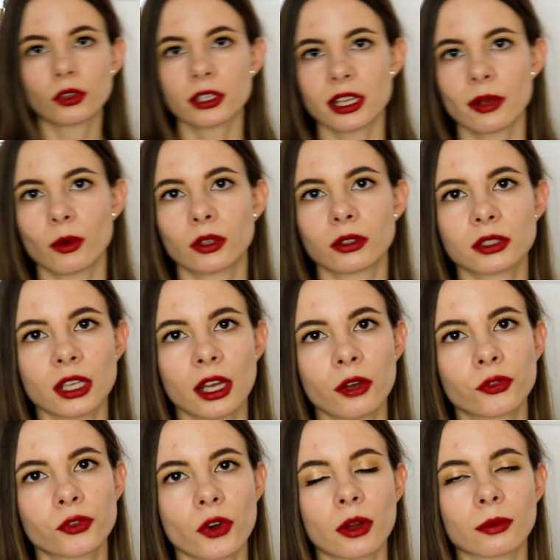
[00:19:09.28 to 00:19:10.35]

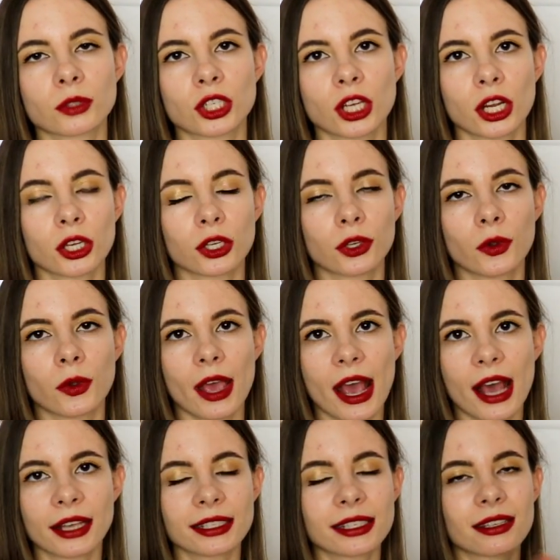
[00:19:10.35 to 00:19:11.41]
Rosamonda from
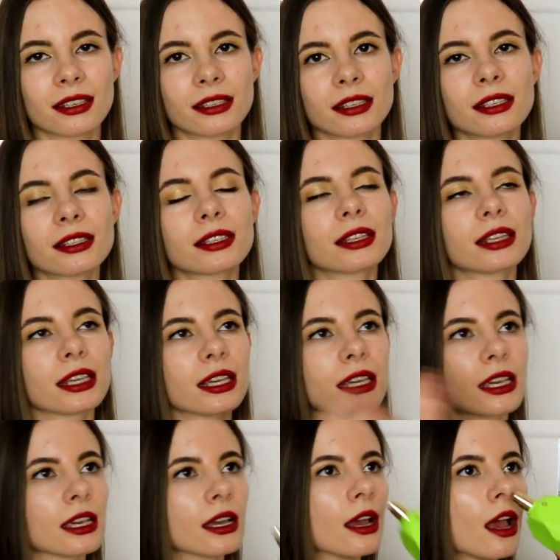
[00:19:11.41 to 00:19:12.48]
JUS? This is
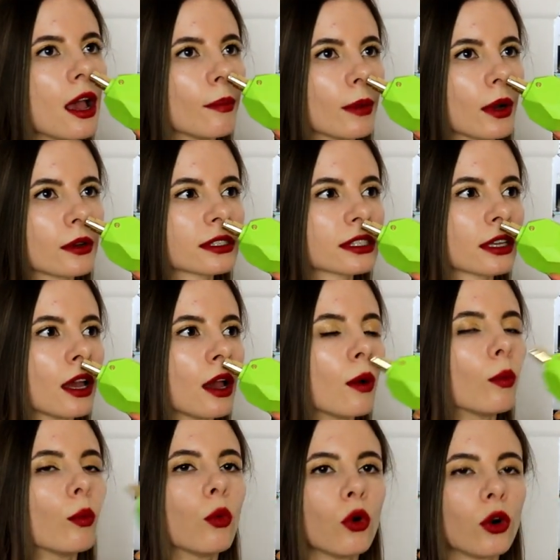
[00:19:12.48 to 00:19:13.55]
the most
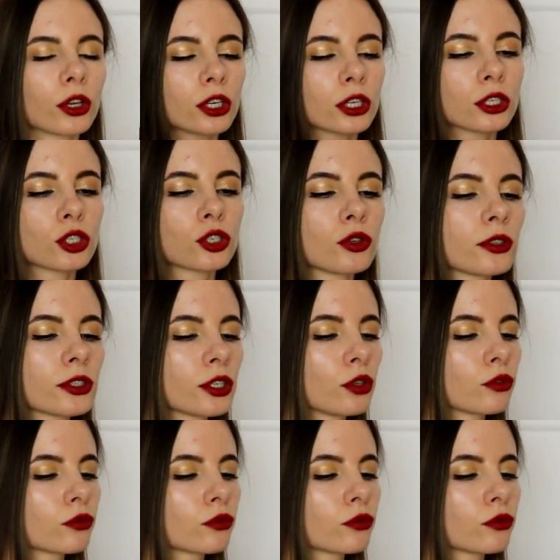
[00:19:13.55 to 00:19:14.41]
modern juicy